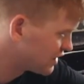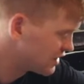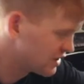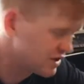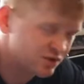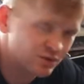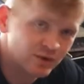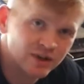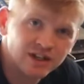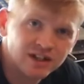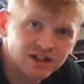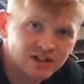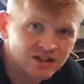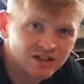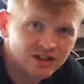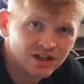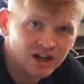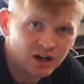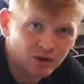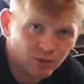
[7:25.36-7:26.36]
a
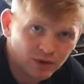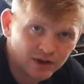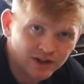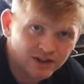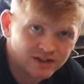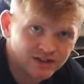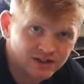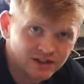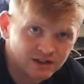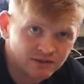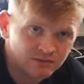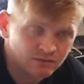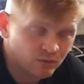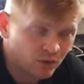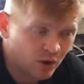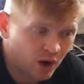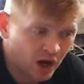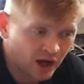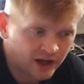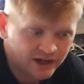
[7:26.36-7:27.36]
squeeze when it's at
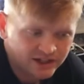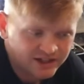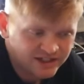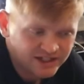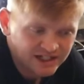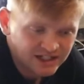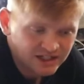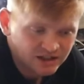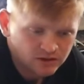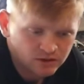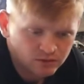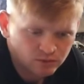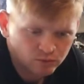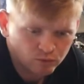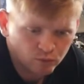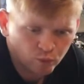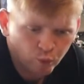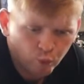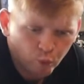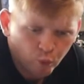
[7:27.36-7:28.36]
ideal
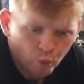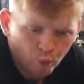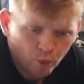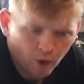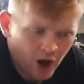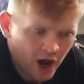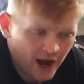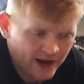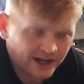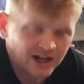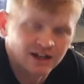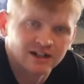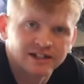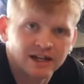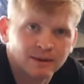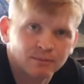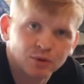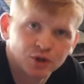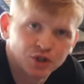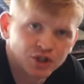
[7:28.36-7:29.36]
idle
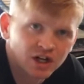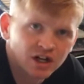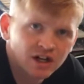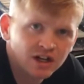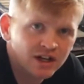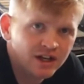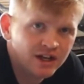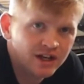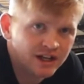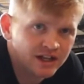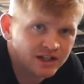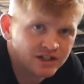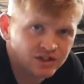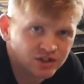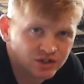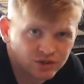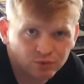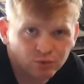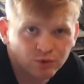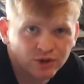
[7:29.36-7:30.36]
temperature is
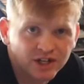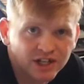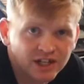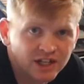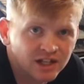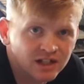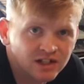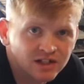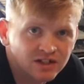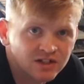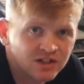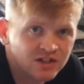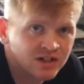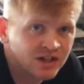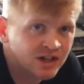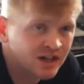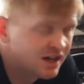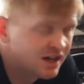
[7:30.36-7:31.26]
just ridiculous.